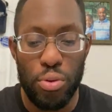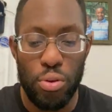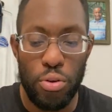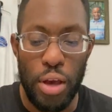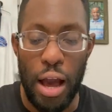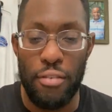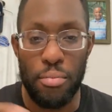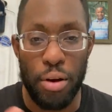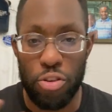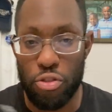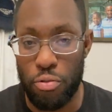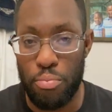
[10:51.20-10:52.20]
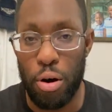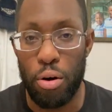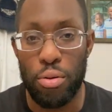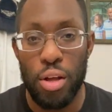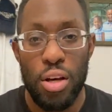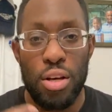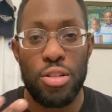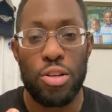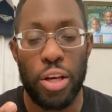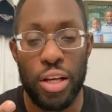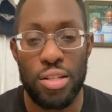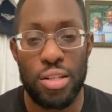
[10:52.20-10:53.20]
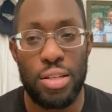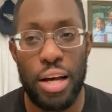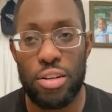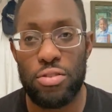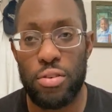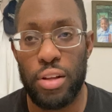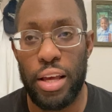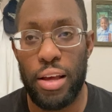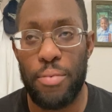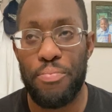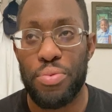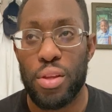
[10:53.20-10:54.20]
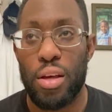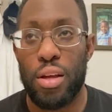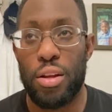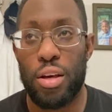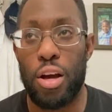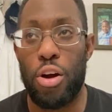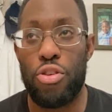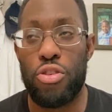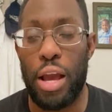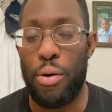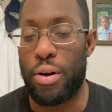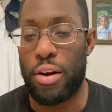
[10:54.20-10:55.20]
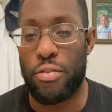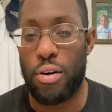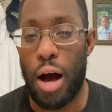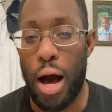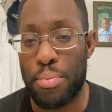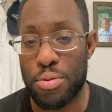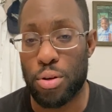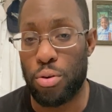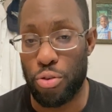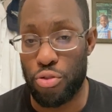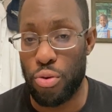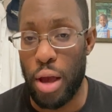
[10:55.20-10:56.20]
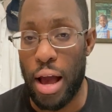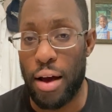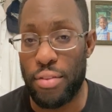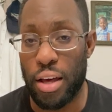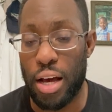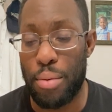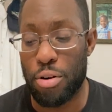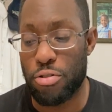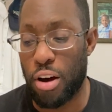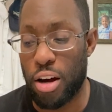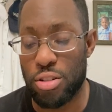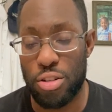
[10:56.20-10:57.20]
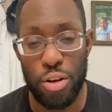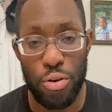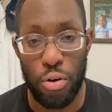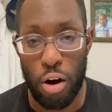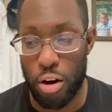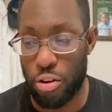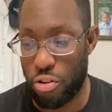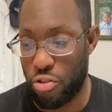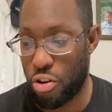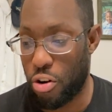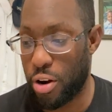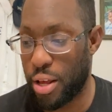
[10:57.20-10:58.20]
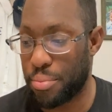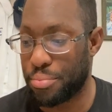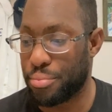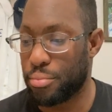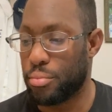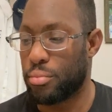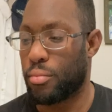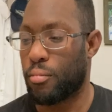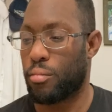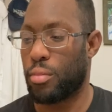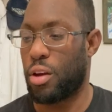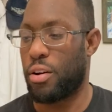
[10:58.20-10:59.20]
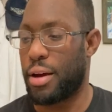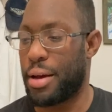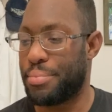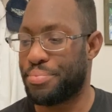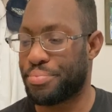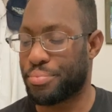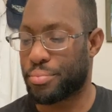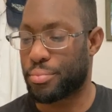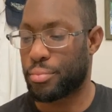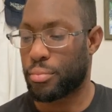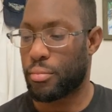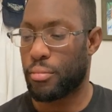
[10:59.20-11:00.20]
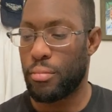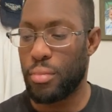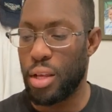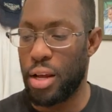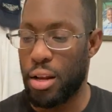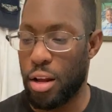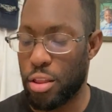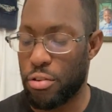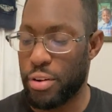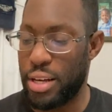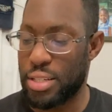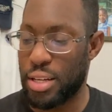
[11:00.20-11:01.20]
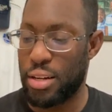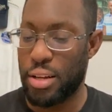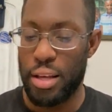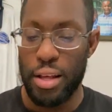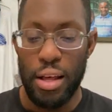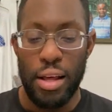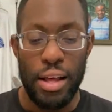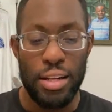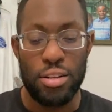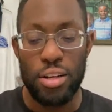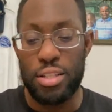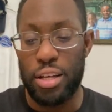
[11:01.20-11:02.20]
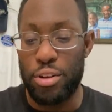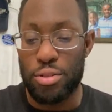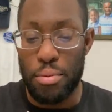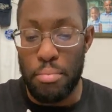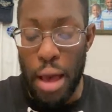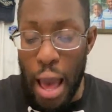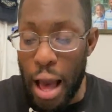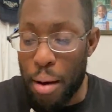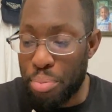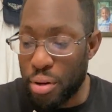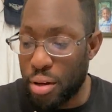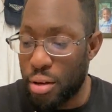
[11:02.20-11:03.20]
You have a mixture of both. So you can successfully negotiate whatever obstacles you have that come across you on your journey. All right. Another reason it's good to use a map,